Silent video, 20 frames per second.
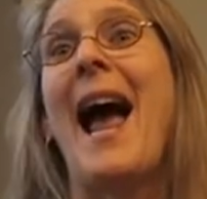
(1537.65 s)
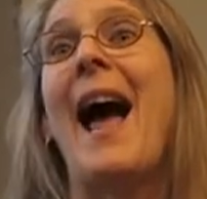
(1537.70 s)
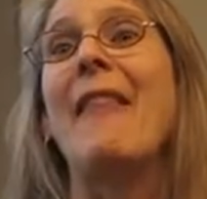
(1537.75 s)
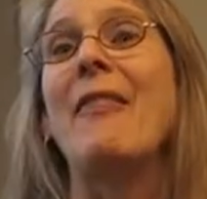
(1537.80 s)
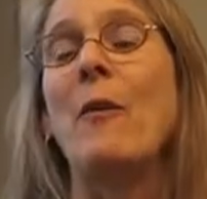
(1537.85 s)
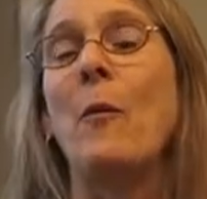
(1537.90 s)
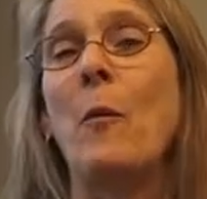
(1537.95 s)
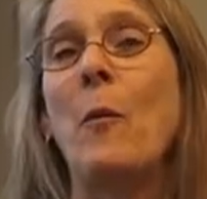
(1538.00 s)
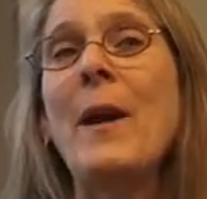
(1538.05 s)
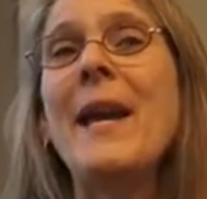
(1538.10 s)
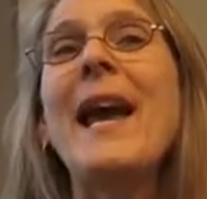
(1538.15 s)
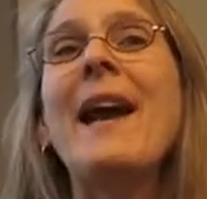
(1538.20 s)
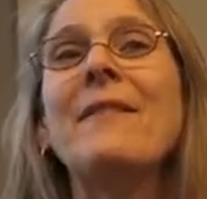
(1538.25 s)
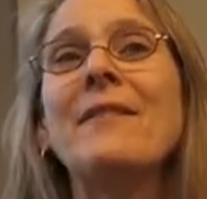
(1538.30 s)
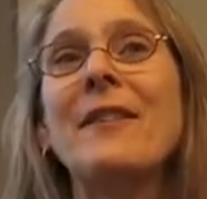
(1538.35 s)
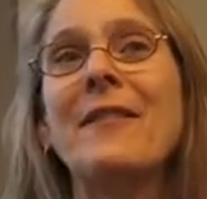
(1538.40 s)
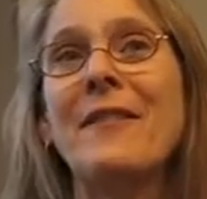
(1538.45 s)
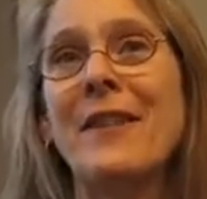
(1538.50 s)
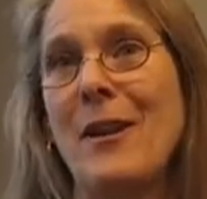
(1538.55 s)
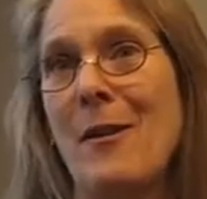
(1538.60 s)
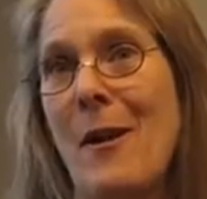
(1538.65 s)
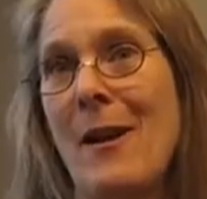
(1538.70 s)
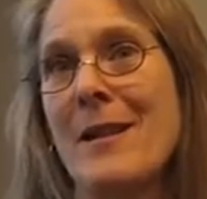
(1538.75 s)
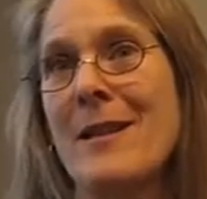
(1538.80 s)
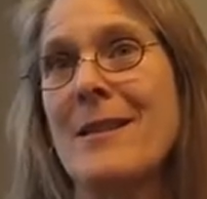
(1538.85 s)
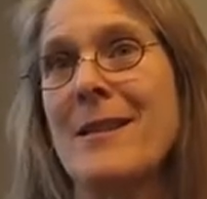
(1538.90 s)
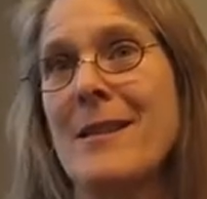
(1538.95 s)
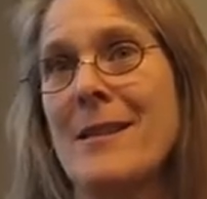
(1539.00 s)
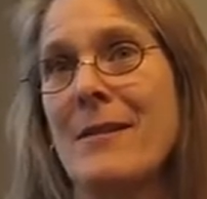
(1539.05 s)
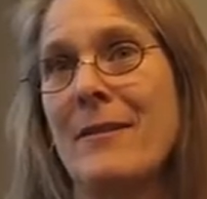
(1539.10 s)
and that we have to figure out
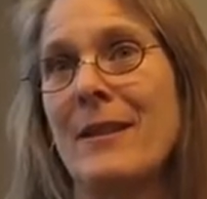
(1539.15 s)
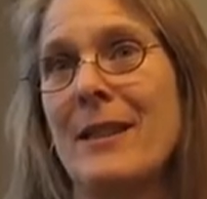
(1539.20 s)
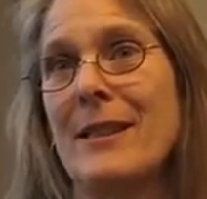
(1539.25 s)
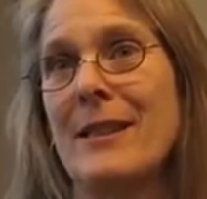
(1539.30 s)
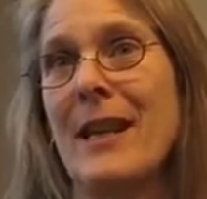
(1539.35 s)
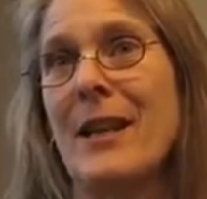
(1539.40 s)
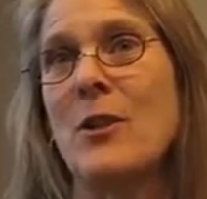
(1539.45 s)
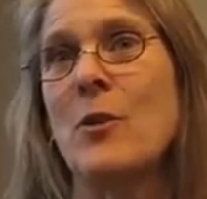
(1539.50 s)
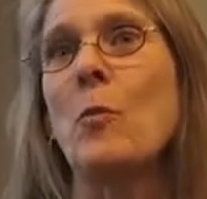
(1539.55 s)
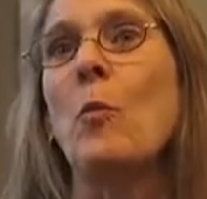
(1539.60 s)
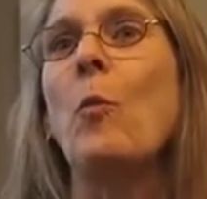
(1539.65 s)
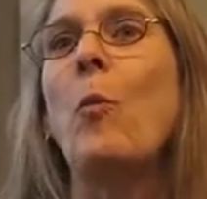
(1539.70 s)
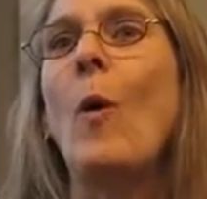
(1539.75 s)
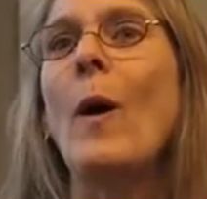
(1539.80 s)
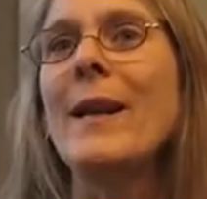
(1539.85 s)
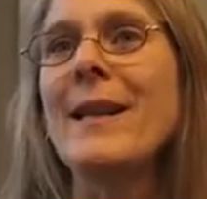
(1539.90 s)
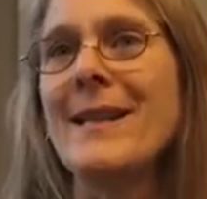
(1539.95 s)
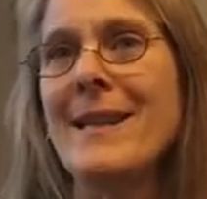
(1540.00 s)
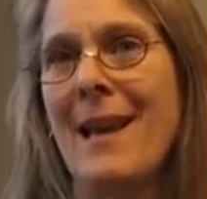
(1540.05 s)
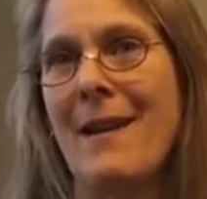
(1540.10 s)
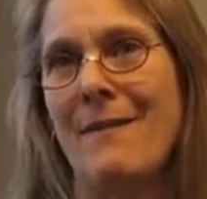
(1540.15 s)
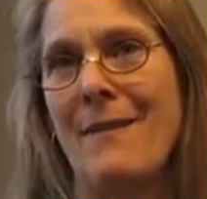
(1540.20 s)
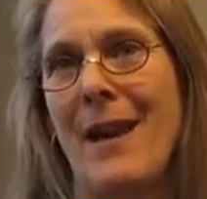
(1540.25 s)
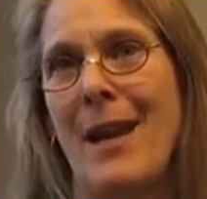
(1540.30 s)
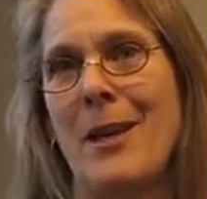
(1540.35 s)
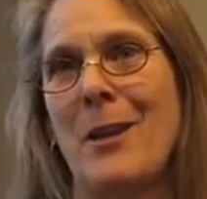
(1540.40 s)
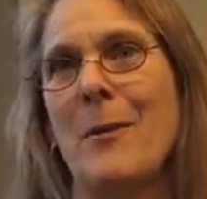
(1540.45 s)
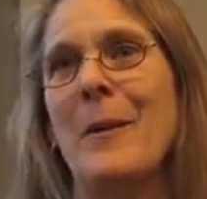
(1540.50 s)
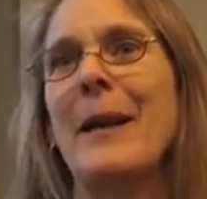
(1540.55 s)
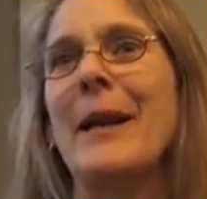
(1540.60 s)
as a civilization, what is that
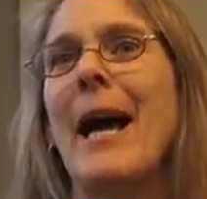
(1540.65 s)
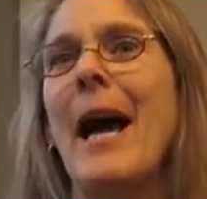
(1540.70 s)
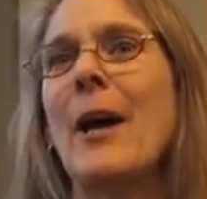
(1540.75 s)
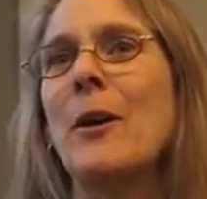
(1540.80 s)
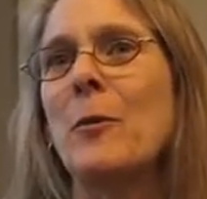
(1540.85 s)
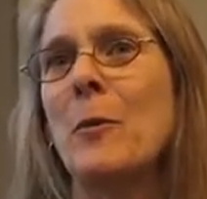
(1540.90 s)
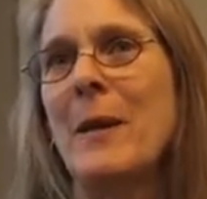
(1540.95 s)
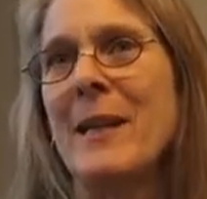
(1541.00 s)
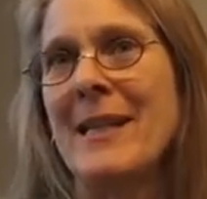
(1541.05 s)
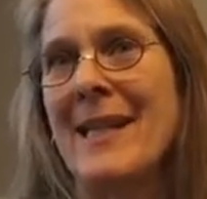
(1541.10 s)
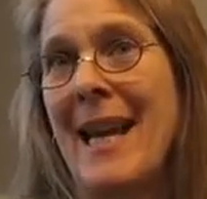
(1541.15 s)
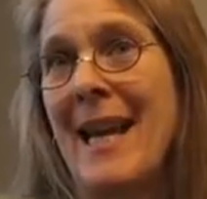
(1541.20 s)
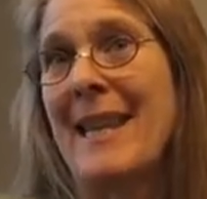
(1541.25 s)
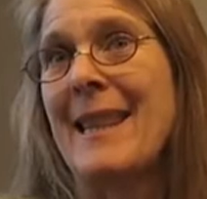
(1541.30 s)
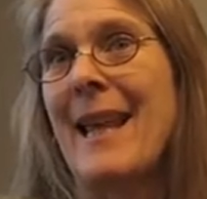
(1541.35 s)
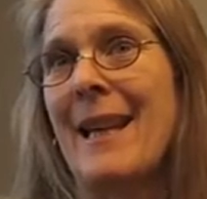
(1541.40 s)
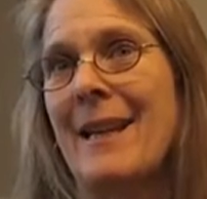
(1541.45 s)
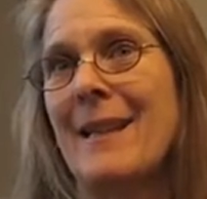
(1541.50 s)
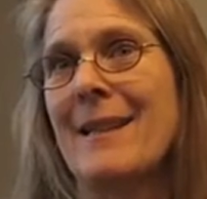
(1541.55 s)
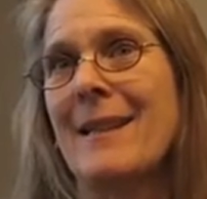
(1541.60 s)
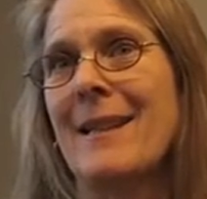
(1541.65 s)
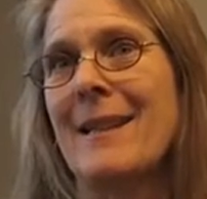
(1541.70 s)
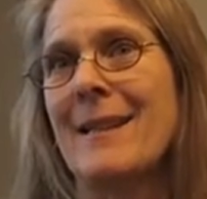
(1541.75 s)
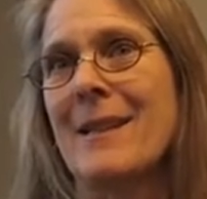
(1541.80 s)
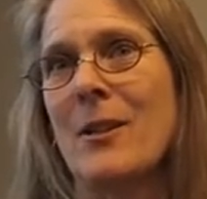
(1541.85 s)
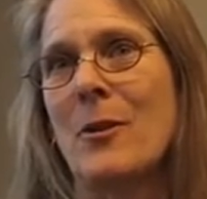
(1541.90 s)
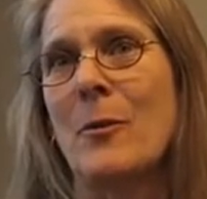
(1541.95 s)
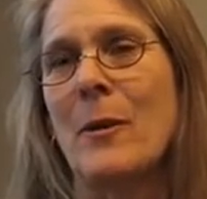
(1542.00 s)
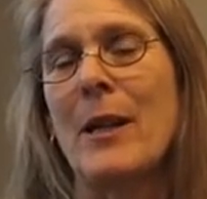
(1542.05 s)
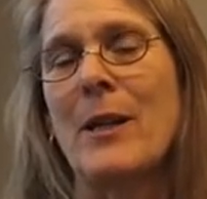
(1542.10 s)
value and how do we take that into
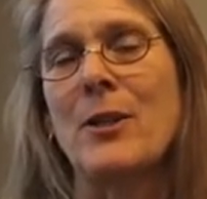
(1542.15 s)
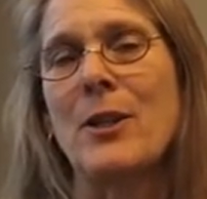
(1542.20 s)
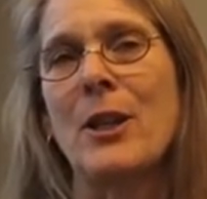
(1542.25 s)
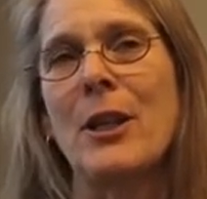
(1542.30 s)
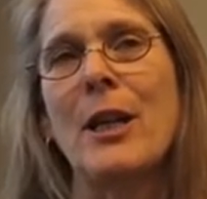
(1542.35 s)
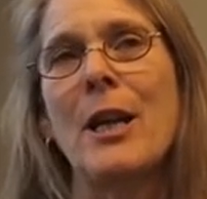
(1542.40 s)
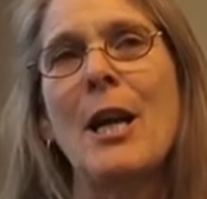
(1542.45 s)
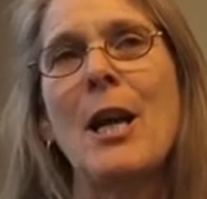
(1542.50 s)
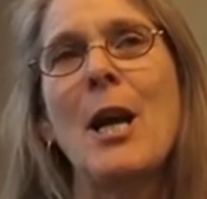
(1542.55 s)
consideration?